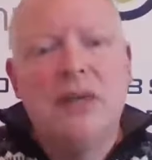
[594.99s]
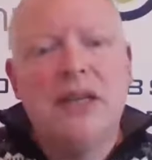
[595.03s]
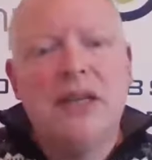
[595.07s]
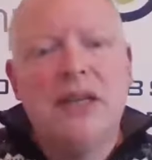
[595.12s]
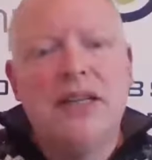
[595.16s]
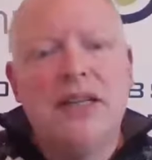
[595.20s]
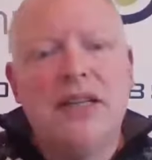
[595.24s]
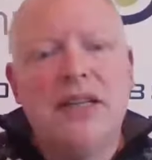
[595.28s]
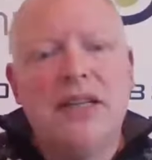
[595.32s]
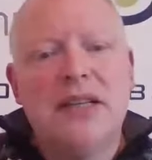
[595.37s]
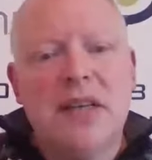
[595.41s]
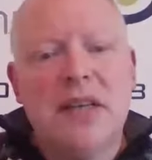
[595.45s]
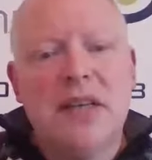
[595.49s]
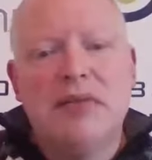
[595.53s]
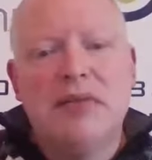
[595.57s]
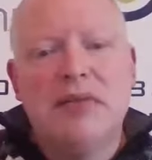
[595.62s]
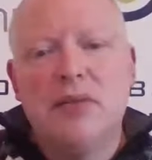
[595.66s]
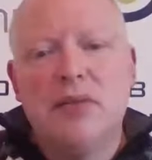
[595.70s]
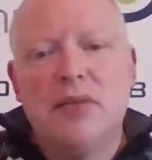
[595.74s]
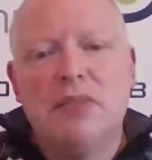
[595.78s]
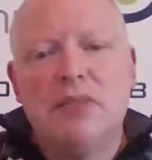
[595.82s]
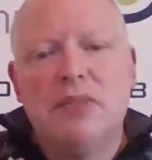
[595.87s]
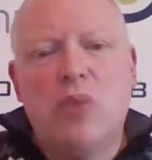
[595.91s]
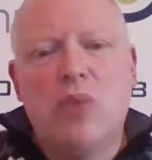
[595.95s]
That doesn't mean
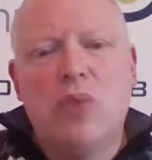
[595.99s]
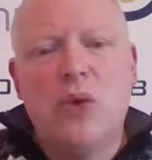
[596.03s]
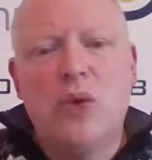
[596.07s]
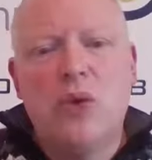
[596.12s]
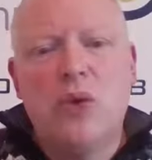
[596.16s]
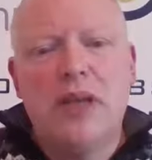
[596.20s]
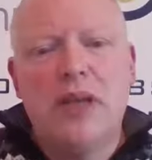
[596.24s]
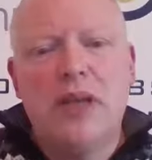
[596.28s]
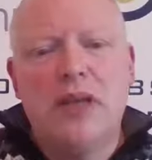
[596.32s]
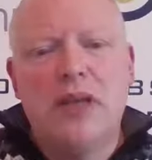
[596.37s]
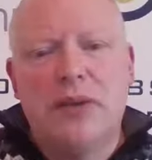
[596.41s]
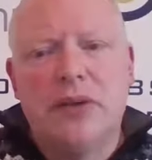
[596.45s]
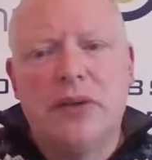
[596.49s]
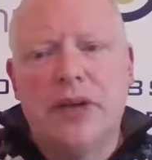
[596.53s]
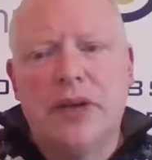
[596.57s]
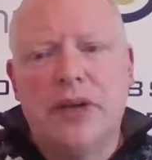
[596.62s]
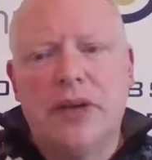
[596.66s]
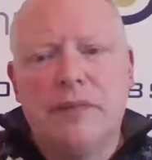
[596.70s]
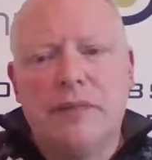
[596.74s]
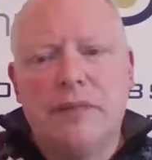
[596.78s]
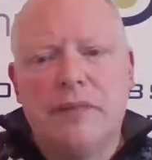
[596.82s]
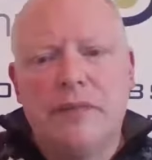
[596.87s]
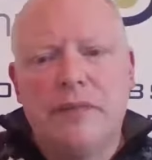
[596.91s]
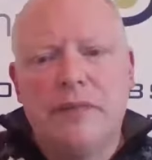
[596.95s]
everyone's bought into
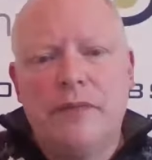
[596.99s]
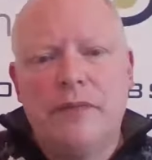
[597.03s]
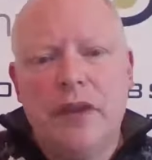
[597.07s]
it.